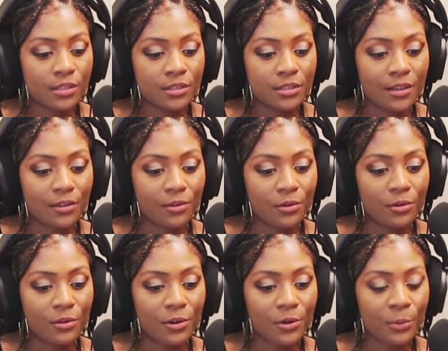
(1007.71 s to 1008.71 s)

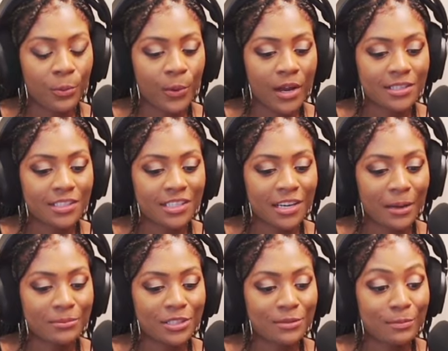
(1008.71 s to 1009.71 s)
single question i'm just